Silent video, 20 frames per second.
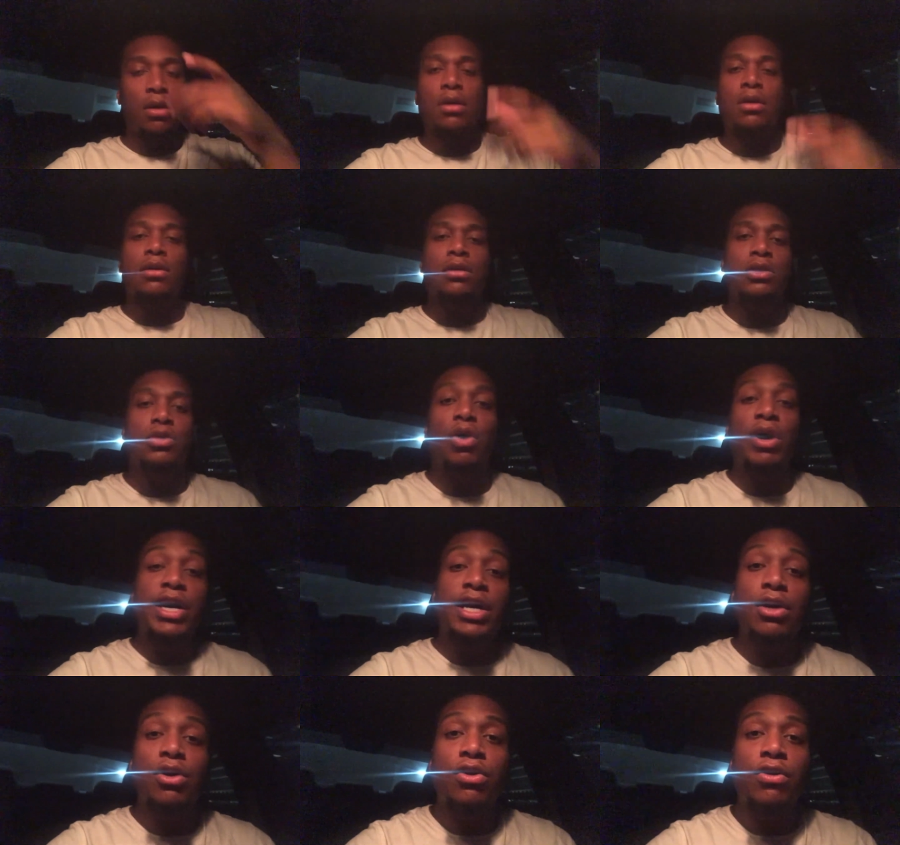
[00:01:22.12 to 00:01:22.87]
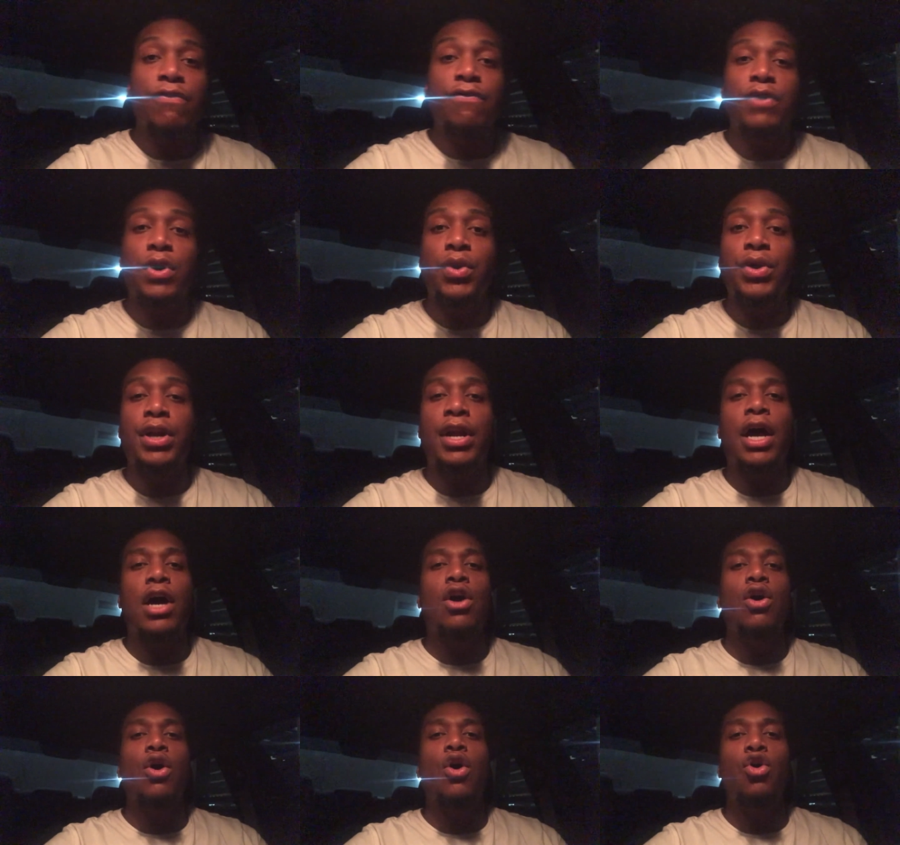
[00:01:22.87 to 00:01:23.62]
So I get on the phone and I
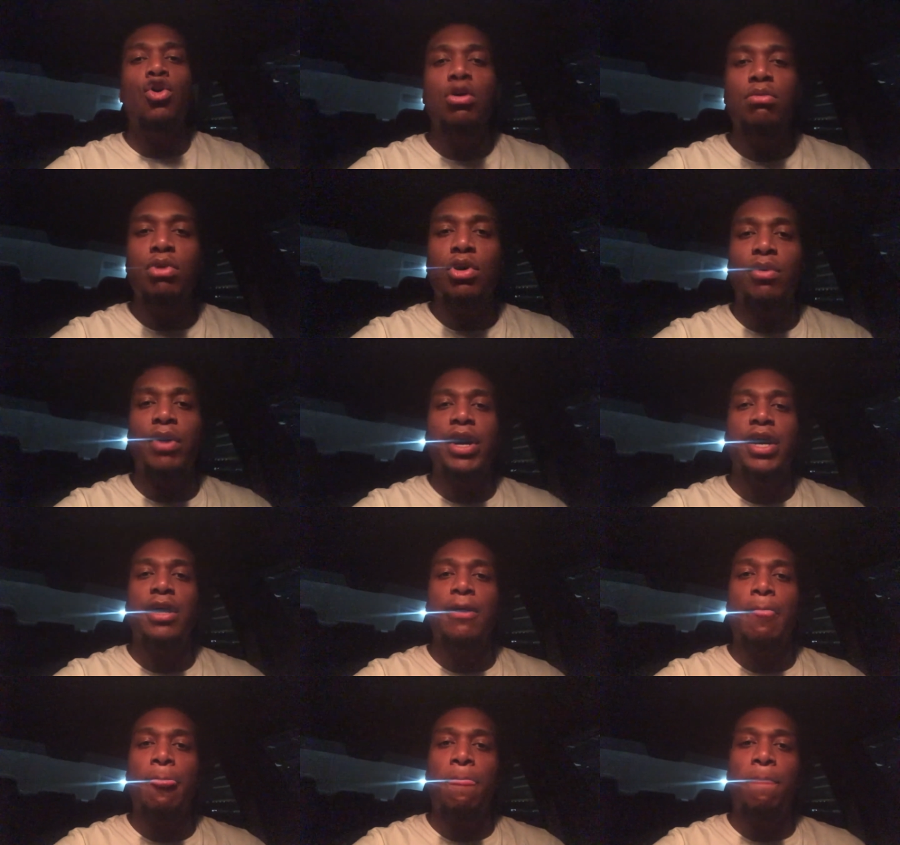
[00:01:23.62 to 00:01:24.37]
call Uber, right?